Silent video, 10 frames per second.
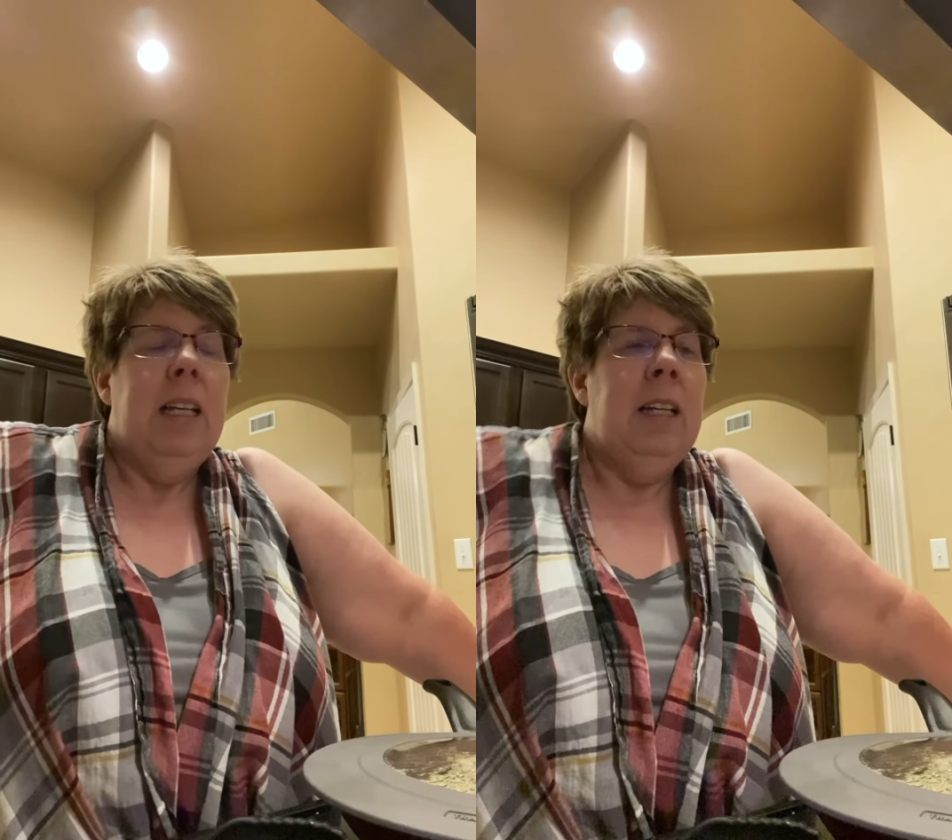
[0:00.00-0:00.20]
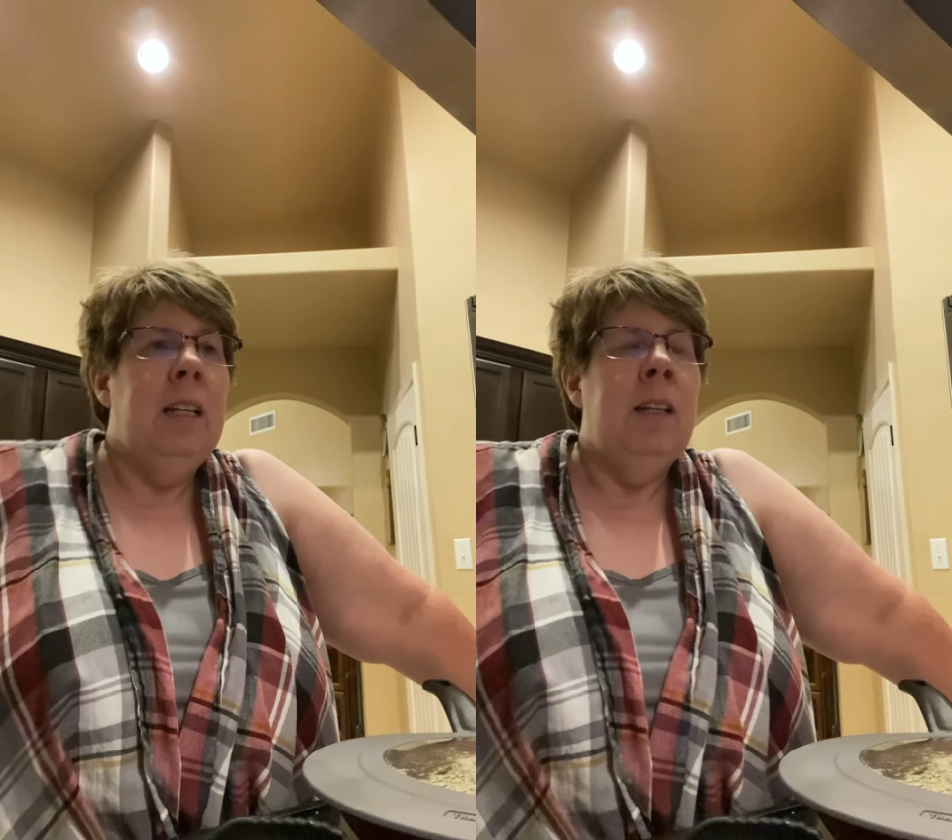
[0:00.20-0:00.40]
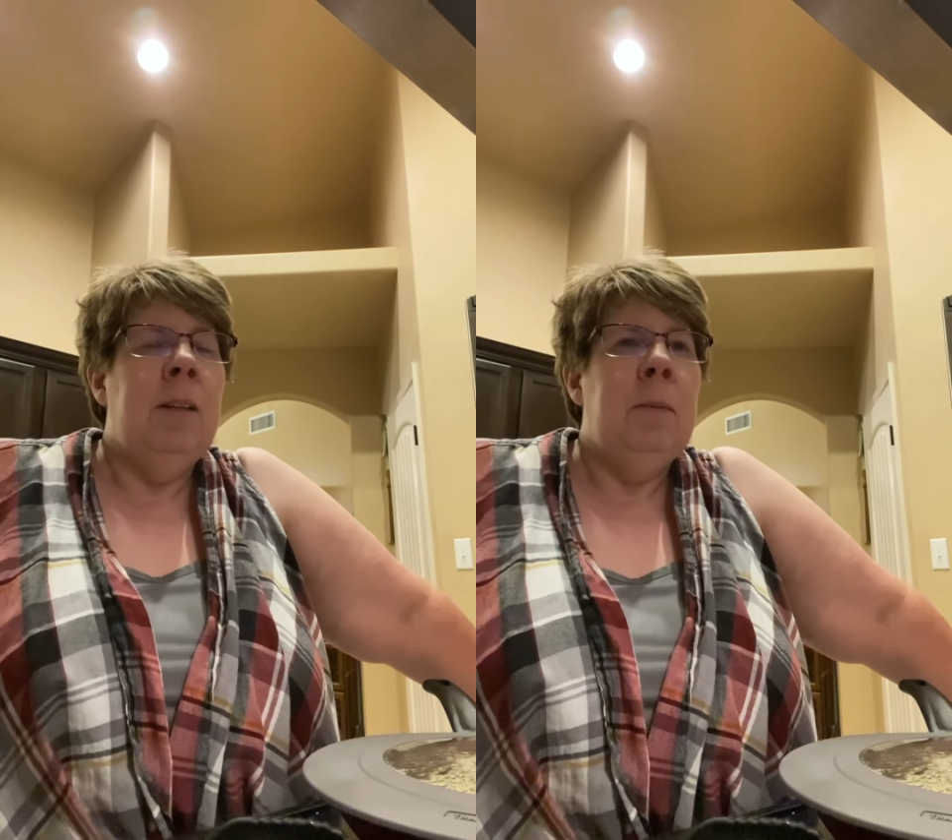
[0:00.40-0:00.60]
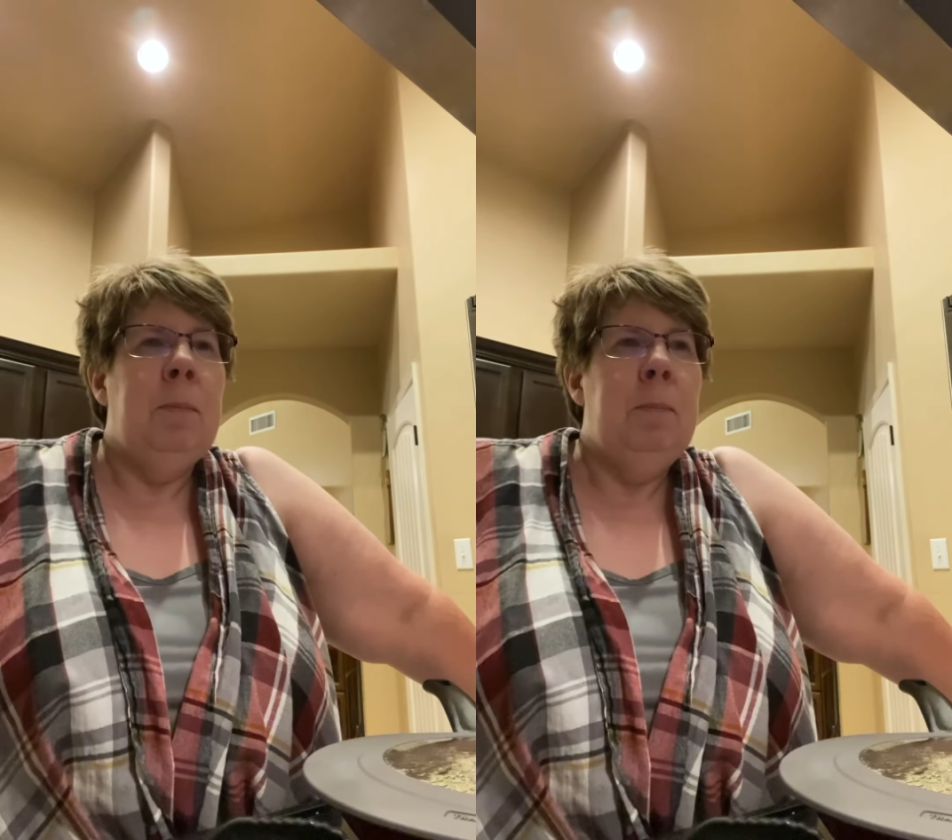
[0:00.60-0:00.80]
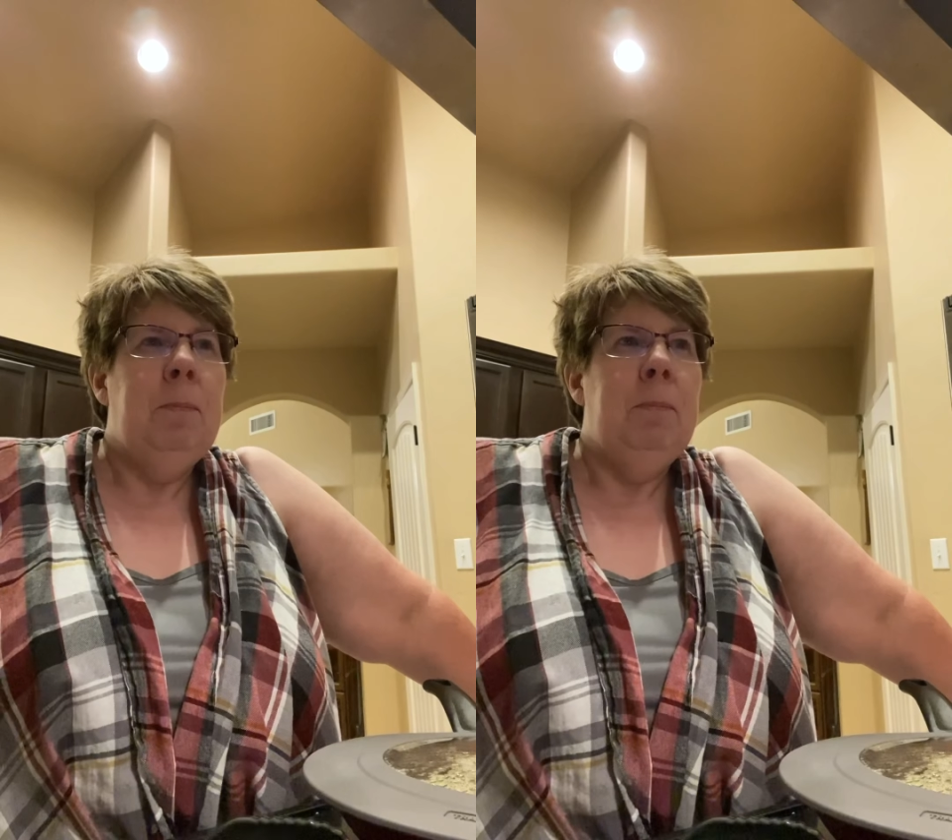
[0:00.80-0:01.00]

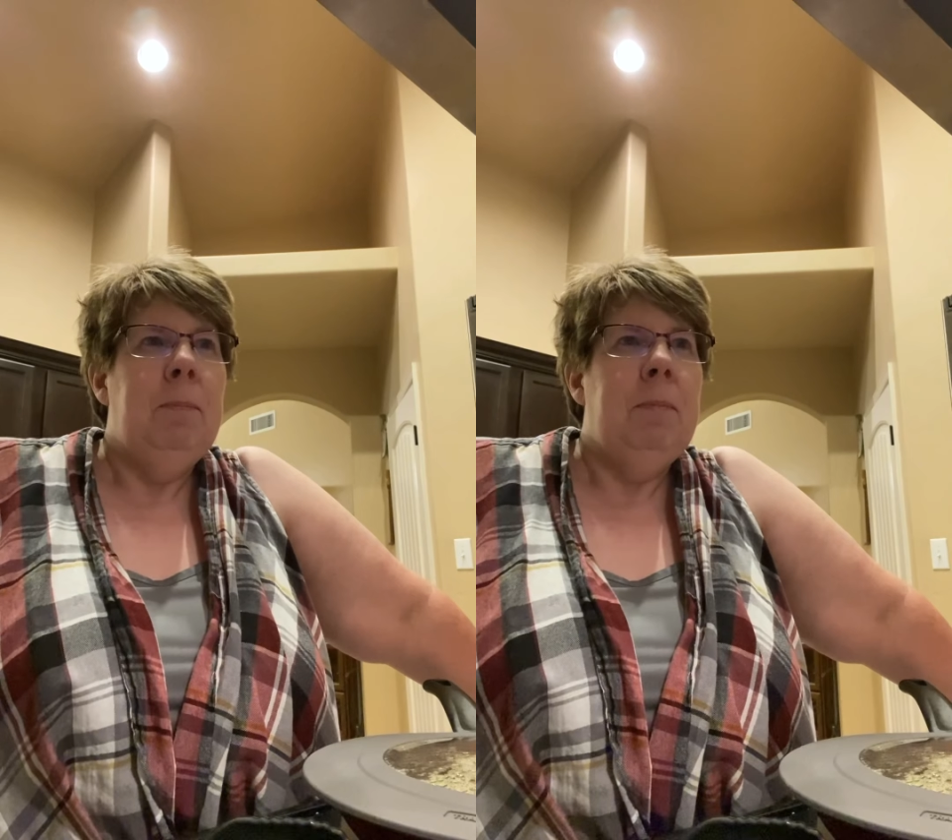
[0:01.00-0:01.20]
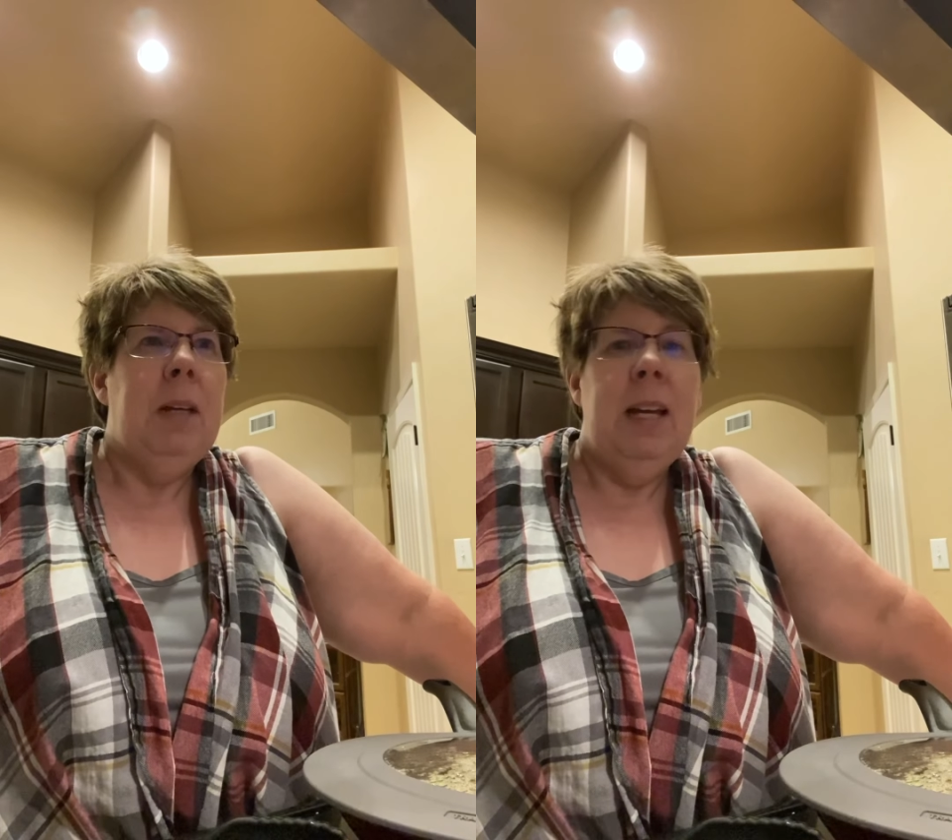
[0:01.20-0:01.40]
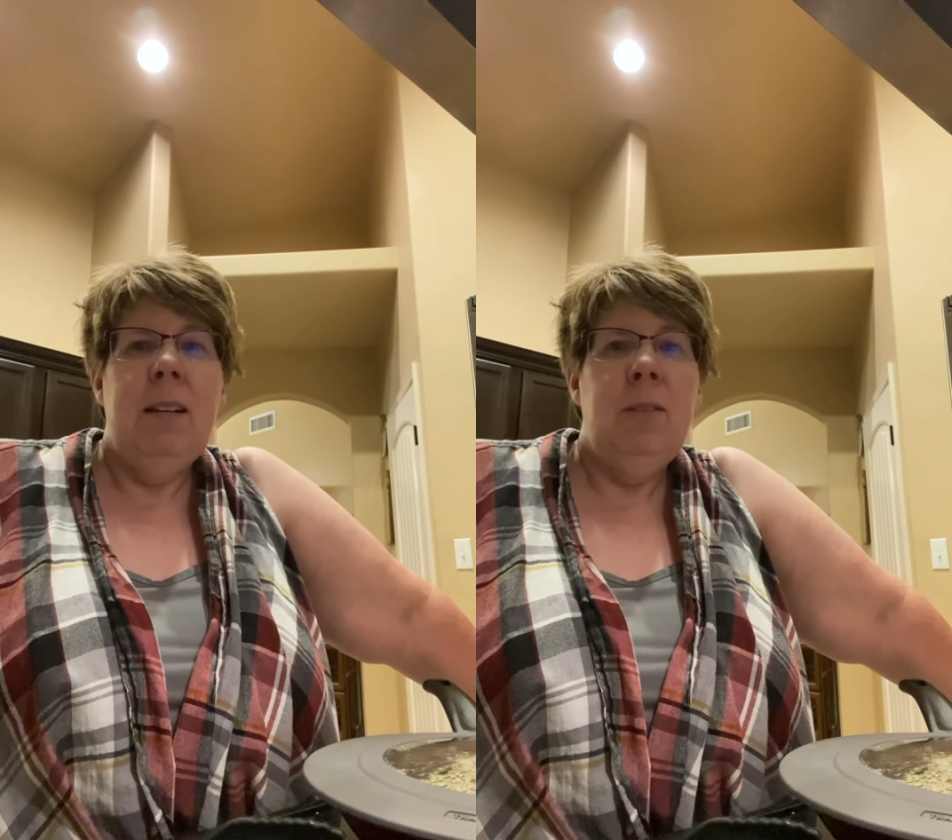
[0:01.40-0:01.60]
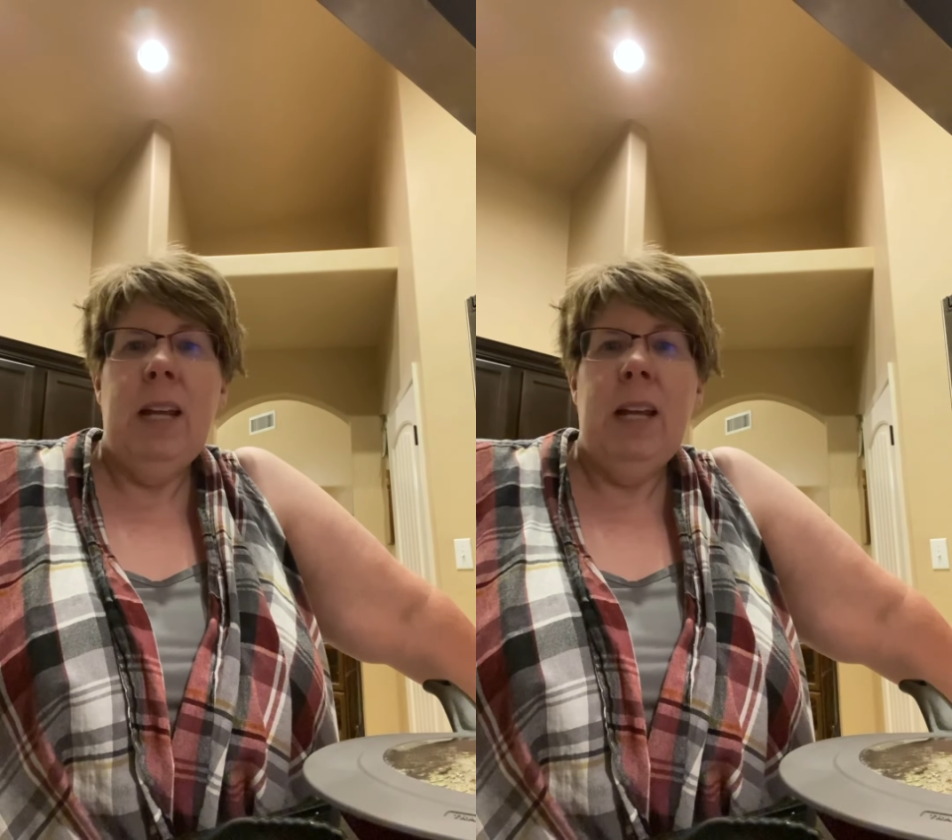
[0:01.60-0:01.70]
I don't